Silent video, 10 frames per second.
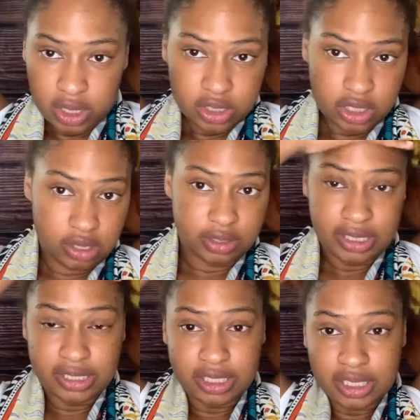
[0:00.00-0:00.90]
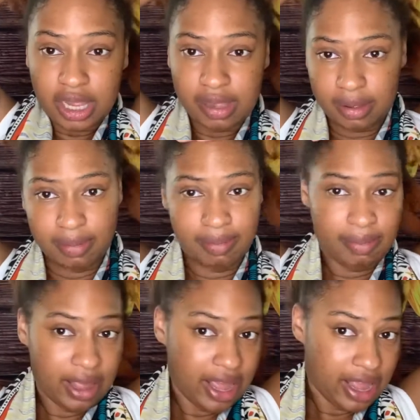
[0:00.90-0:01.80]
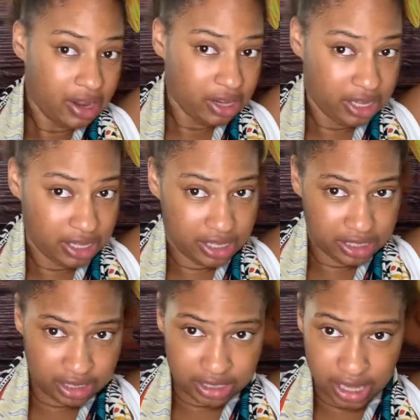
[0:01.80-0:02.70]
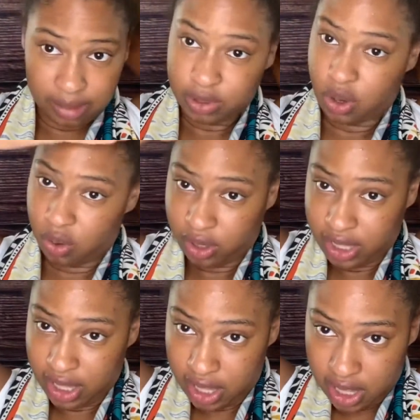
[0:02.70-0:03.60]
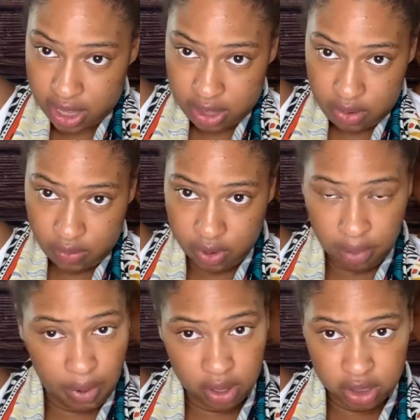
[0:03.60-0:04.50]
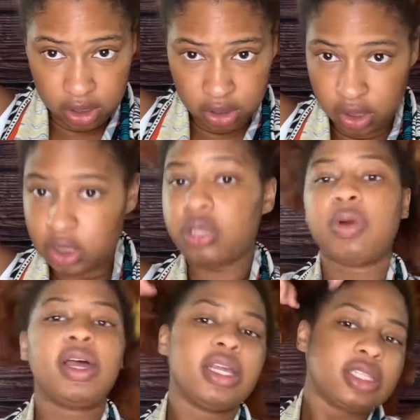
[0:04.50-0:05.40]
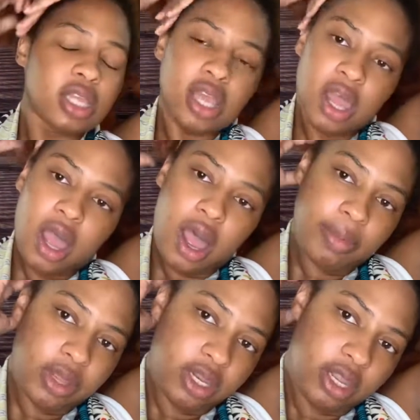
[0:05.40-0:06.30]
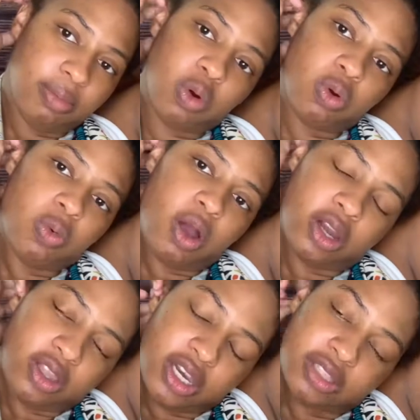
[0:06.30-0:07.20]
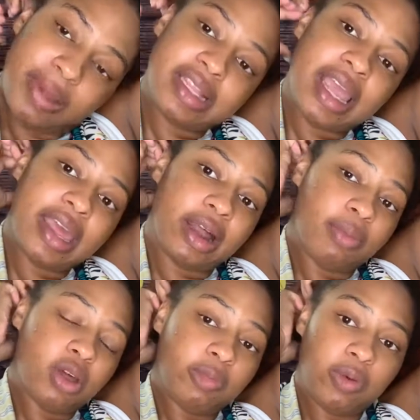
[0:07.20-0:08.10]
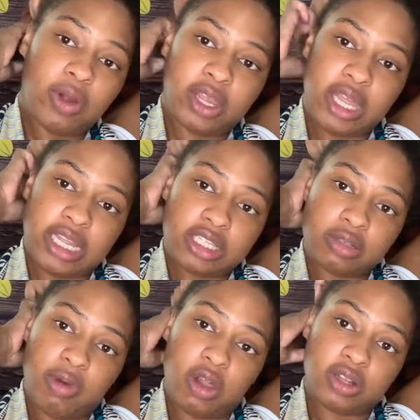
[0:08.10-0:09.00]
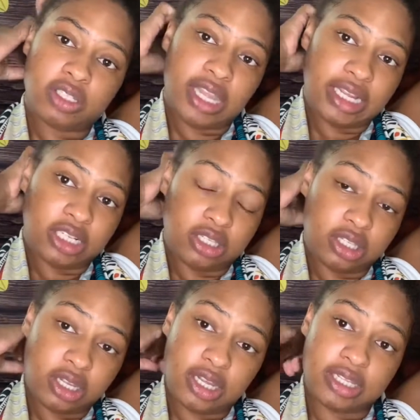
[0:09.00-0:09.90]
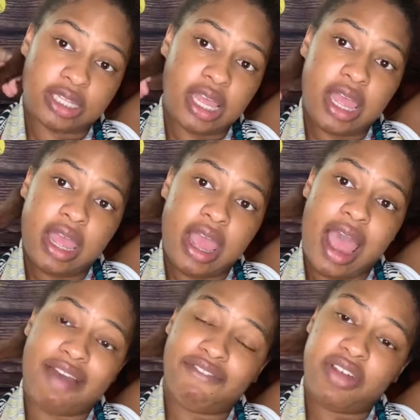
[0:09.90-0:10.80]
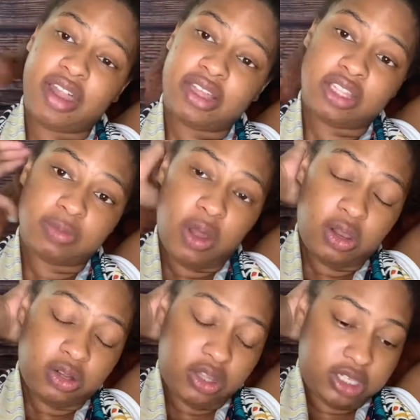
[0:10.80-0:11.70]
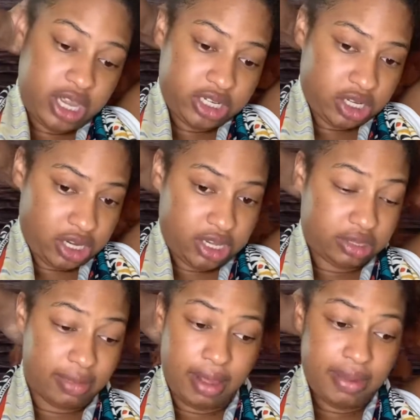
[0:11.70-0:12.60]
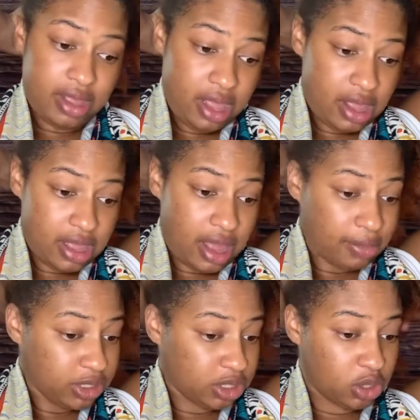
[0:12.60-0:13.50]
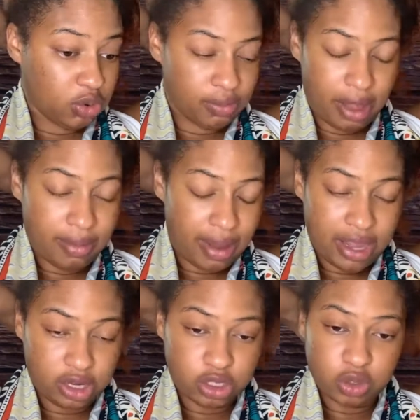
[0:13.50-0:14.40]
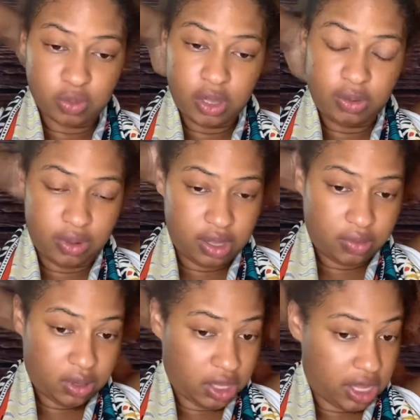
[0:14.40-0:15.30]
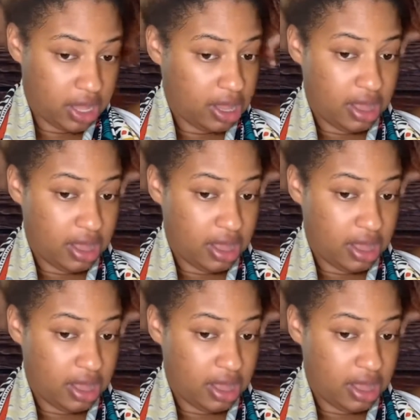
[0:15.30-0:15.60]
So since my hair is damp only where the ponytail scrunchie was, I'm going to need more water than expected. And I'm going to be working in smaller sections because I feel like the smaller the section is, maybe my hair just really